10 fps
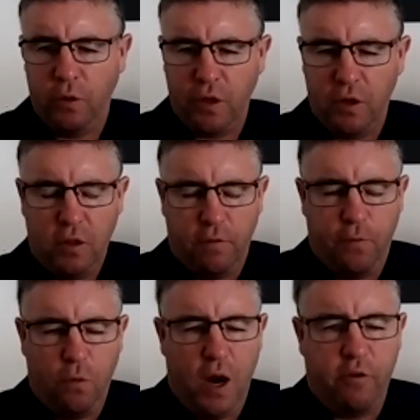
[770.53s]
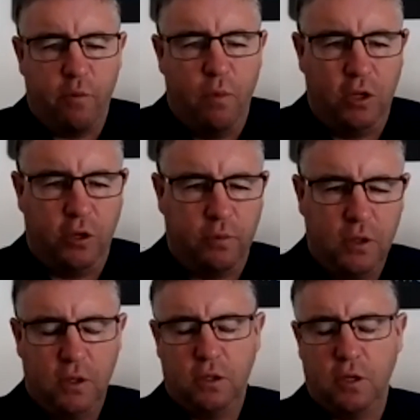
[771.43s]
The $400 million,
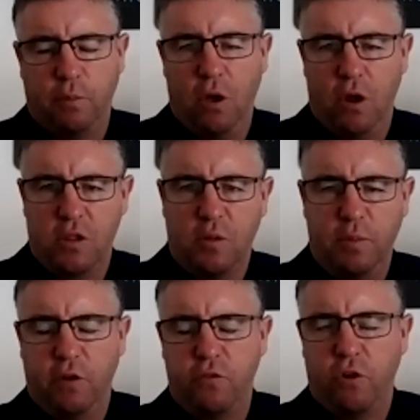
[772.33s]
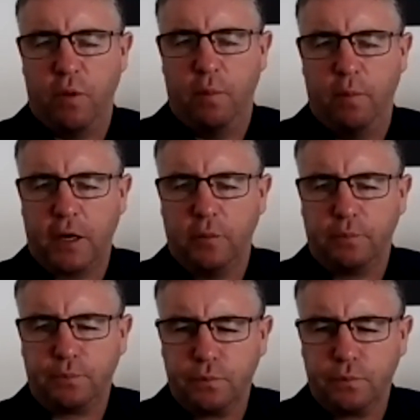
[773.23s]
to be honest, is a bit of a drop in the bucket.